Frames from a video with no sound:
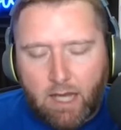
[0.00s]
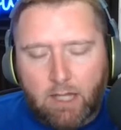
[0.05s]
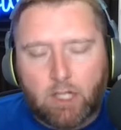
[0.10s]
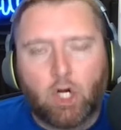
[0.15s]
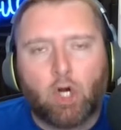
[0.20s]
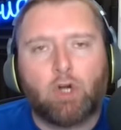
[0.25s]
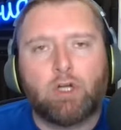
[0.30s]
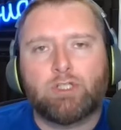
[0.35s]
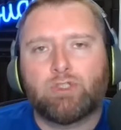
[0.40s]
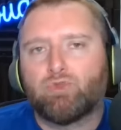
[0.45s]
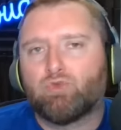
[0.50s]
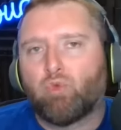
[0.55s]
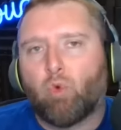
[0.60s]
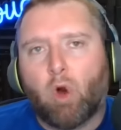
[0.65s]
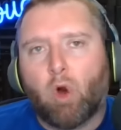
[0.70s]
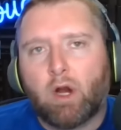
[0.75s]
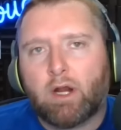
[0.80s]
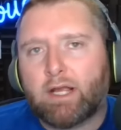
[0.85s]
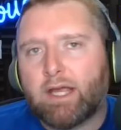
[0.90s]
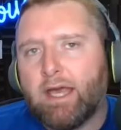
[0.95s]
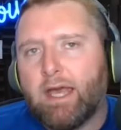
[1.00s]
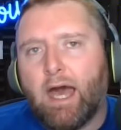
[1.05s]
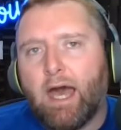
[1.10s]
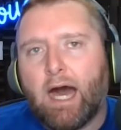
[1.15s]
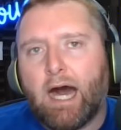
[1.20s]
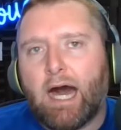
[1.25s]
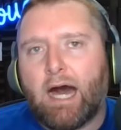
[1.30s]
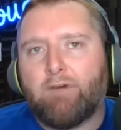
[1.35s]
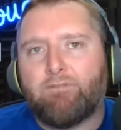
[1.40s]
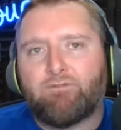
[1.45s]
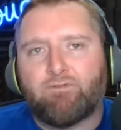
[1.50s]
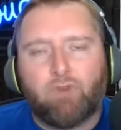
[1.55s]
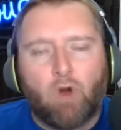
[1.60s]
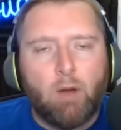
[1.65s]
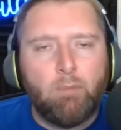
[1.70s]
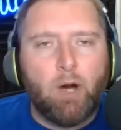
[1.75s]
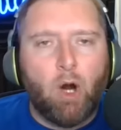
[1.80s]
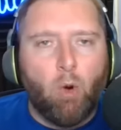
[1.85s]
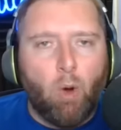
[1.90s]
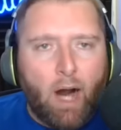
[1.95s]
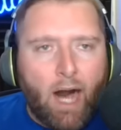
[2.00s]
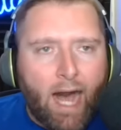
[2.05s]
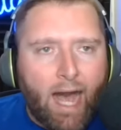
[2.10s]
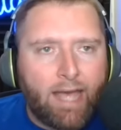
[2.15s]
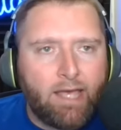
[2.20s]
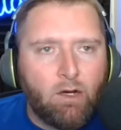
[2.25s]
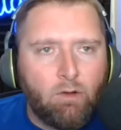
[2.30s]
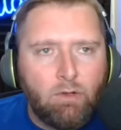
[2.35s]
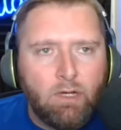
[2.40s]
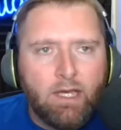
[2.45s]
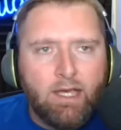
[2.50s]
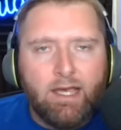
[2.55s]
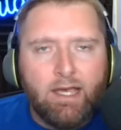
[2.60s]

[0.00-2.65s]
Curtis Rourke from Ohio.